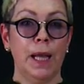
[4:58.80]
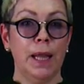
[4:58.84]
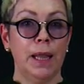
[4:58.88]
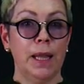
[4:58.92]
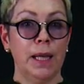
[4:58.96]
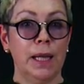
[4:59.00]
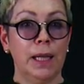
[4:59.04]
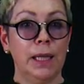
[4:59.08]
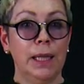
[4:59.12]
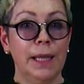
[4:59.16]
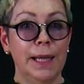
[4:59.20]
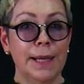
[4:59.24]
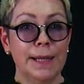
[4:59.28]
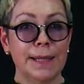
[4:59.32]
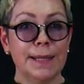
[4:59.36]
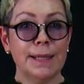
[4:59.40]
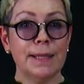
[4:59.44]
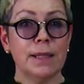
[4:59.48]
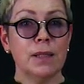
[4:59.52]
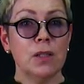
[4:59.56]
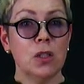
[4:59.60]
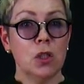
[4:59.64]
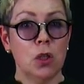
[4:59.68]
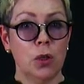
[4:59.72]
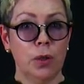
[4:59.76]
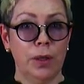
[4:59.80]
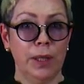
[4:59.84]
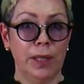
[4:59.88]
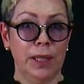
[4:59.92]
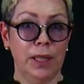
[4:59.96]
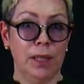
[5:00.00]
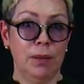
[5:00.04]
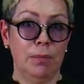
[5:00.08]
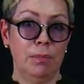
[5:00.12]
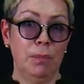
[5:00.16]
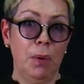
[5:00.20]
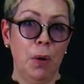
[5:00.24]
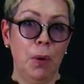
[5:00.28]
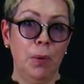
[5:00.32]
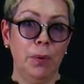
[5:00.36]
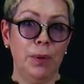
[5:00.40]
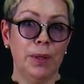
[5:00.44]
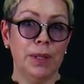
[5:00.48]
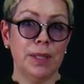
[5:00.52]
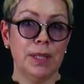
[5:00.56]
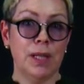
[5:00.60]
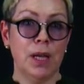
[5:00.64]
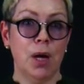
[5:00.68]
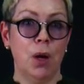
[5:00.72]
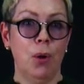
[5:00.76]
The class circuit
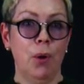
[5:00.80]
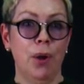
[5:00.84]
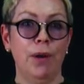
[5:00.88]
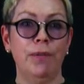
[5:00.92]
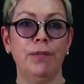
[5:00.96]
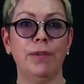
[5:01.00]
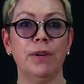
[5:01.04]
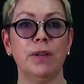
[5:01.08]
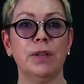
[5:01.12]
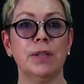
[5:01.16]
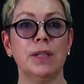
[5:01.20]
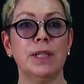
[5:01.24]
components, however,